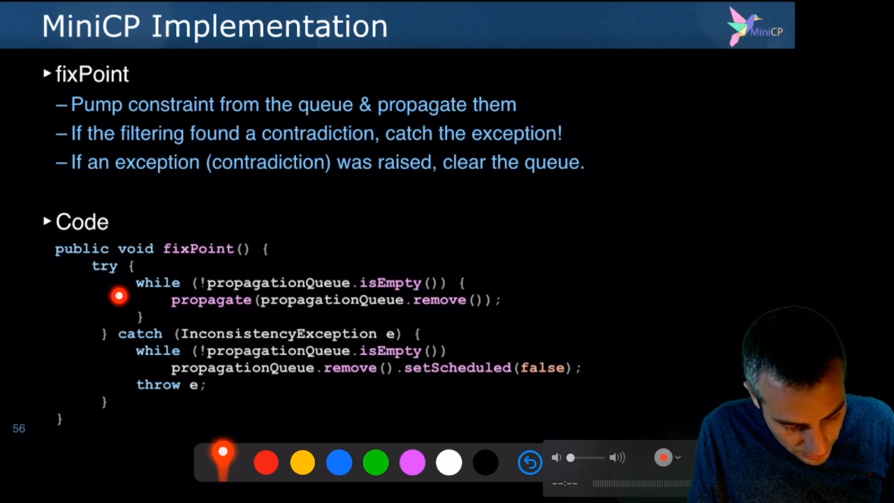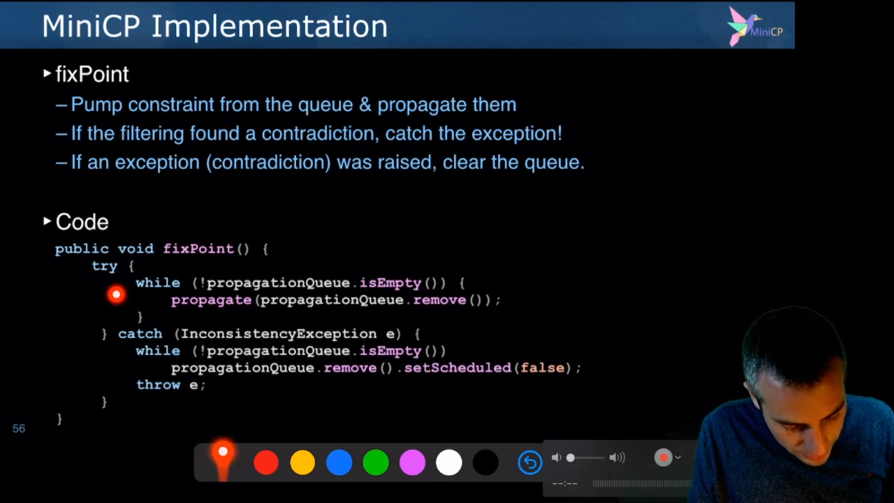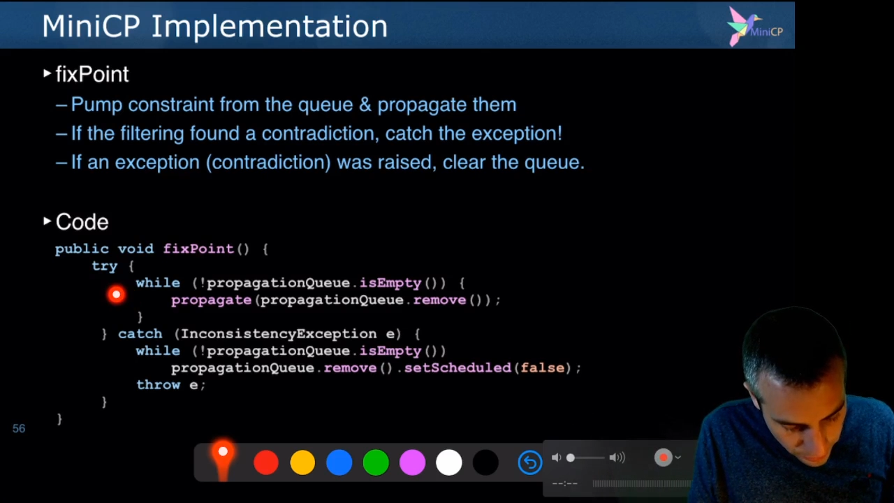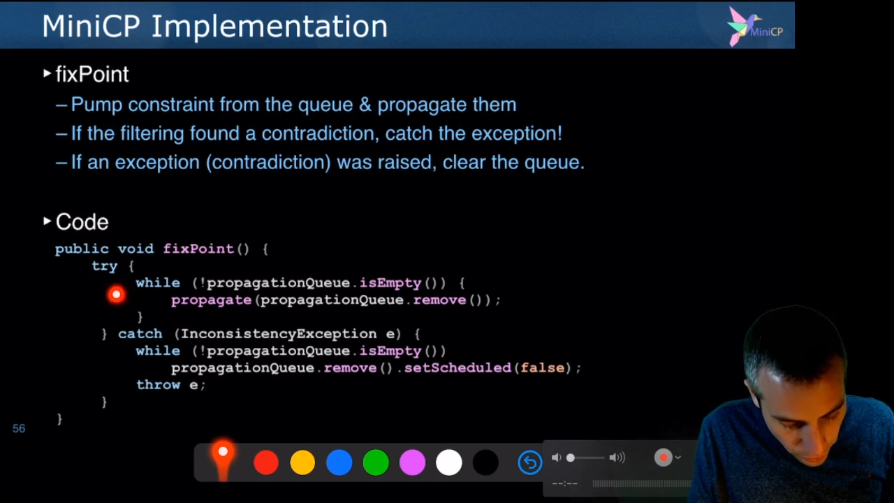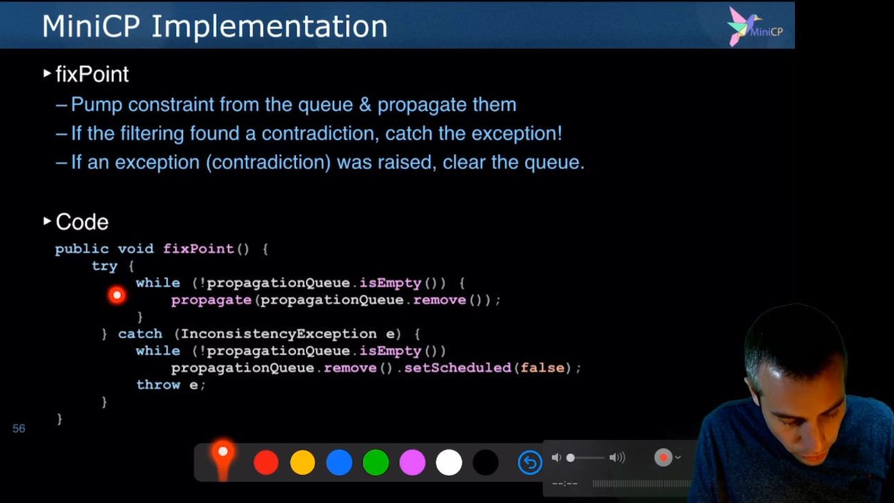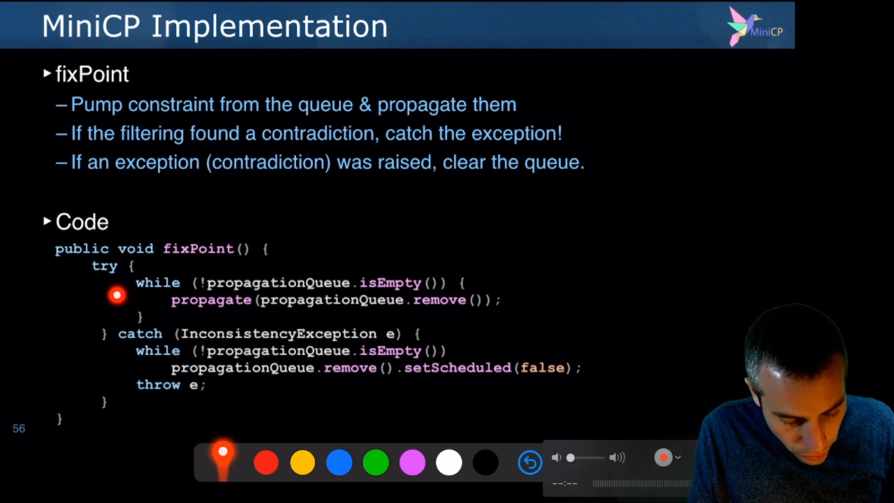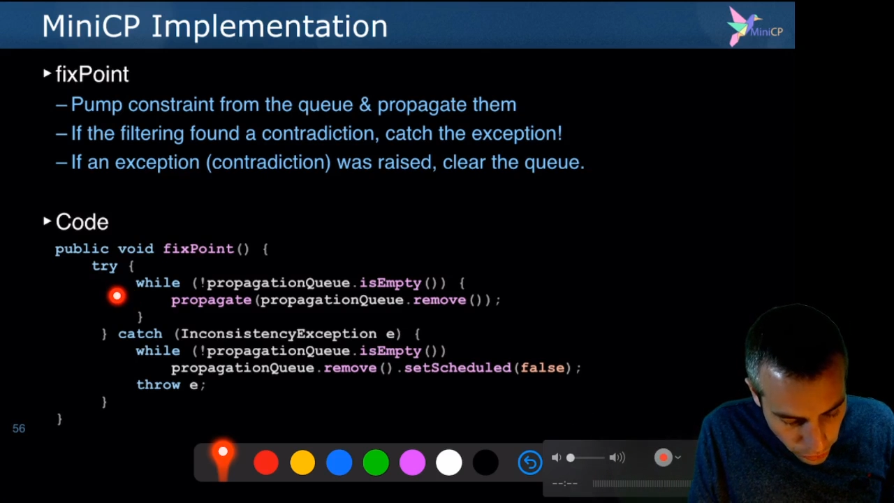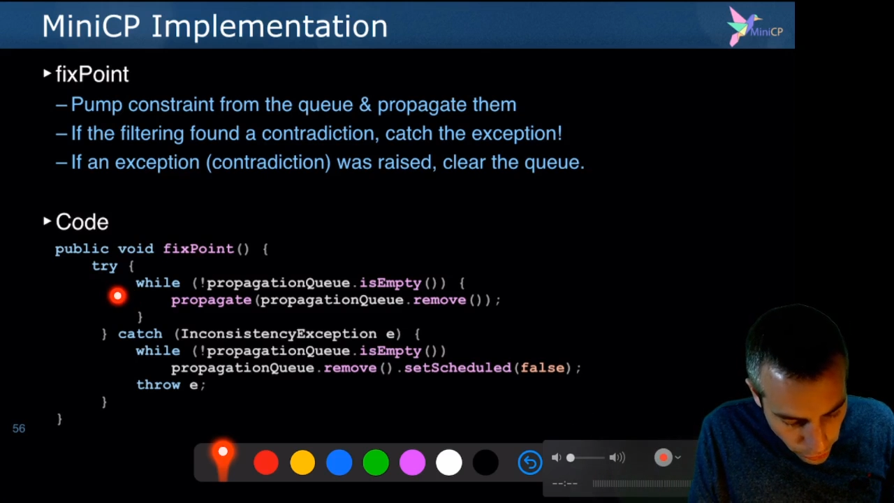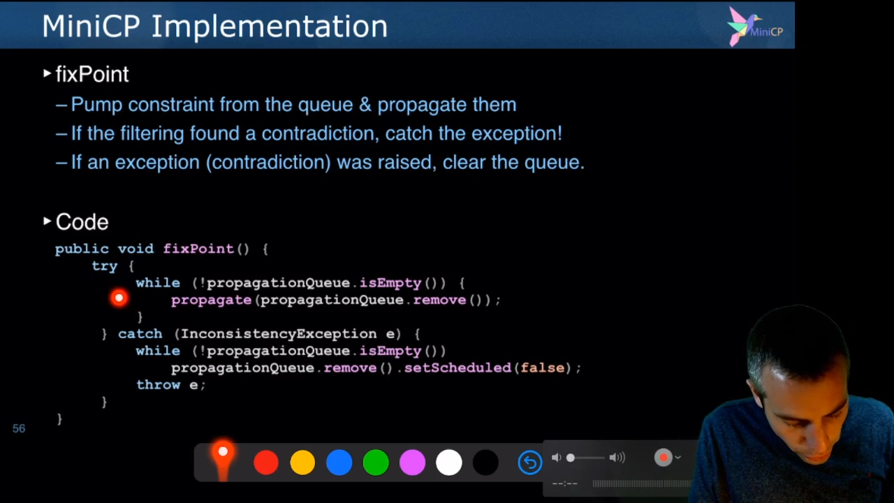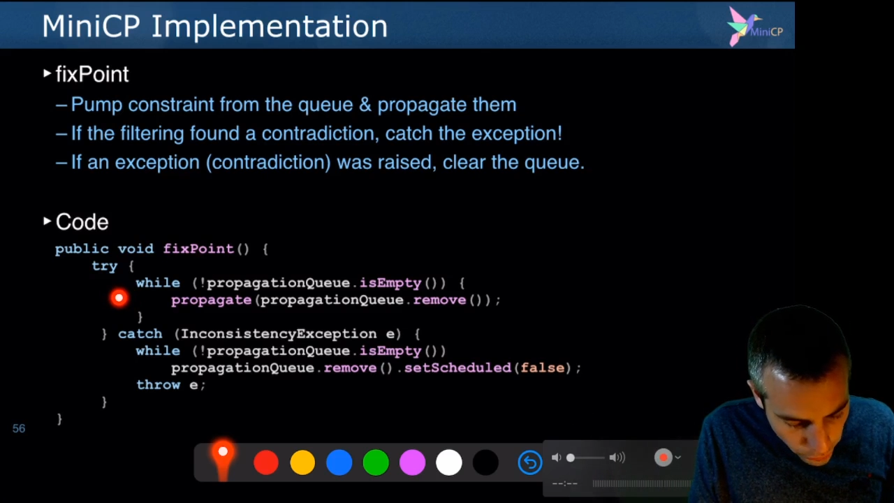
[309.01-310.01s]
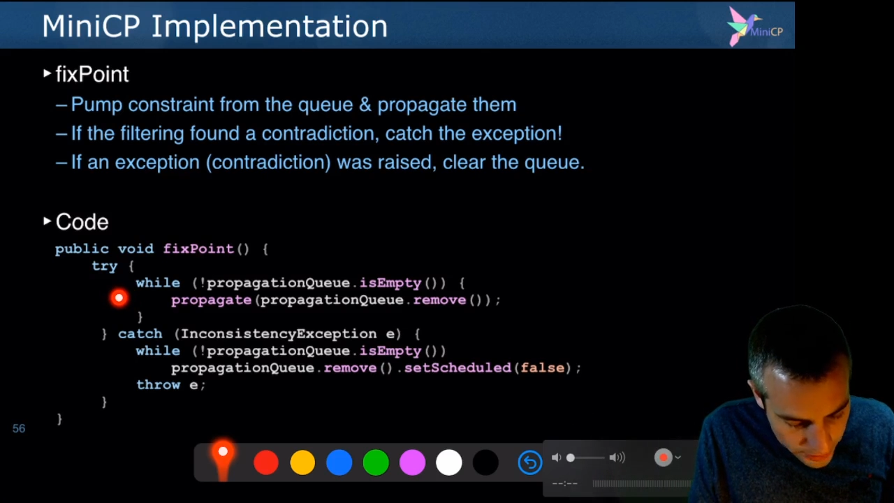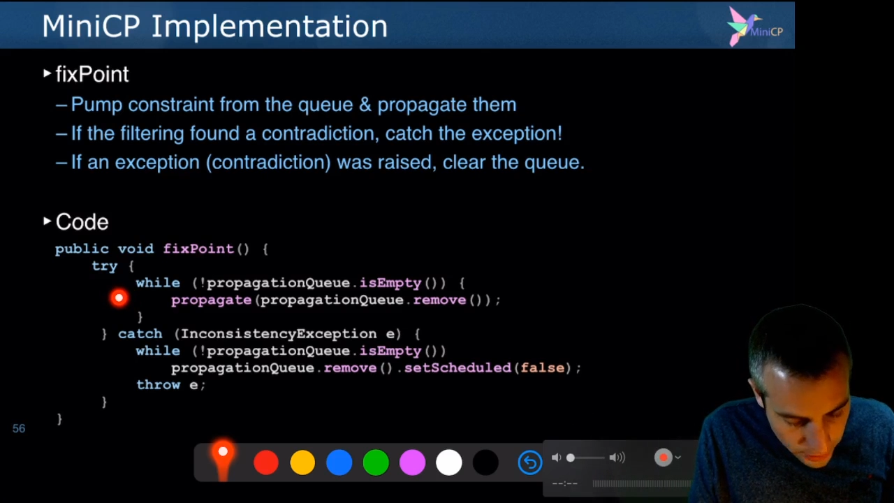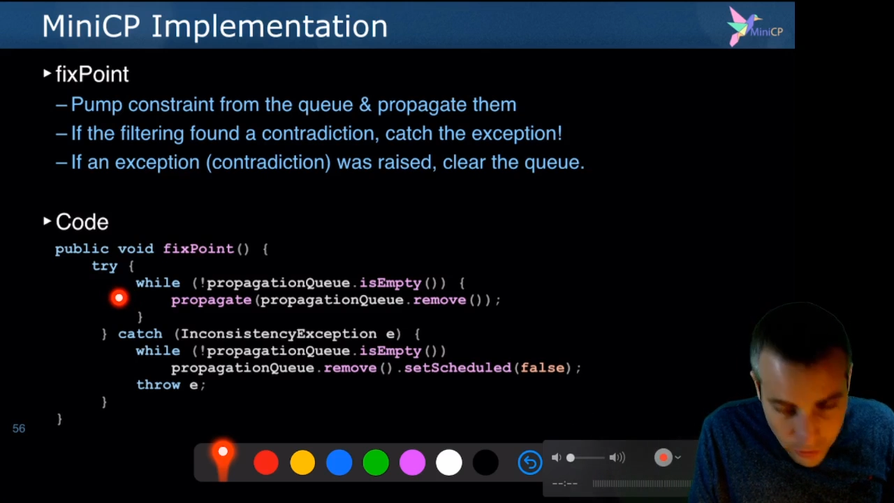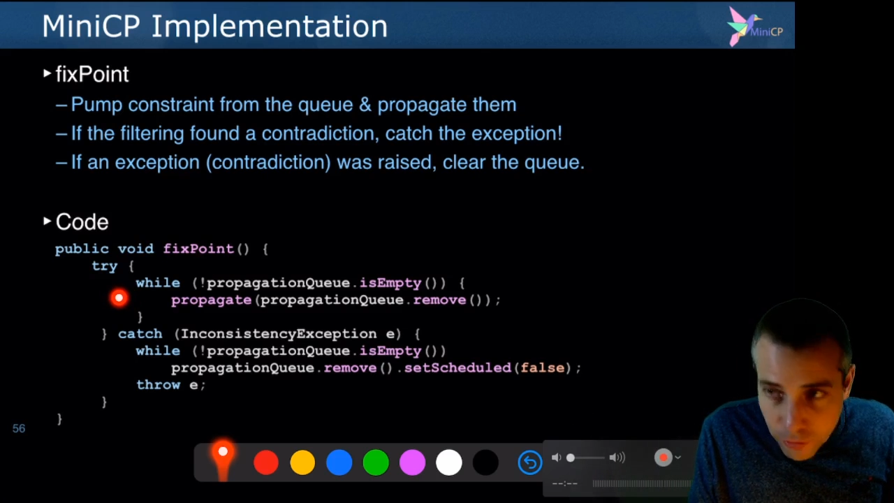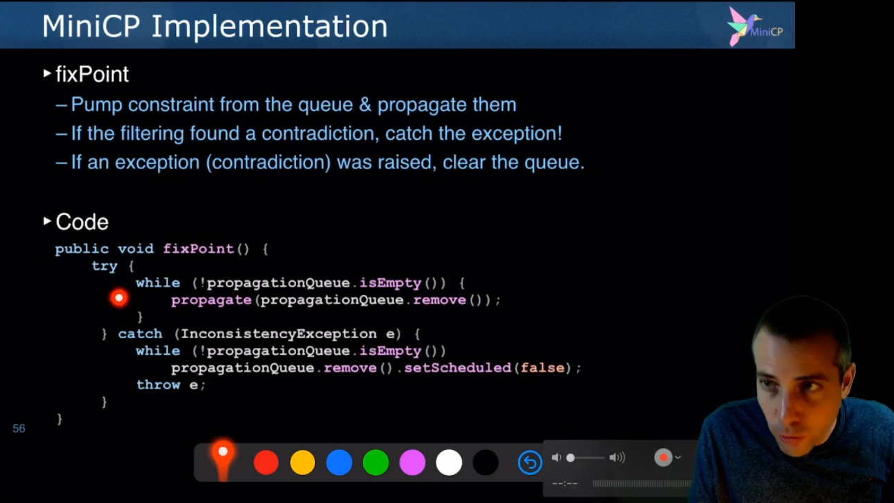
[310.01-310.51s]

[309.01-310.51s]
And another reason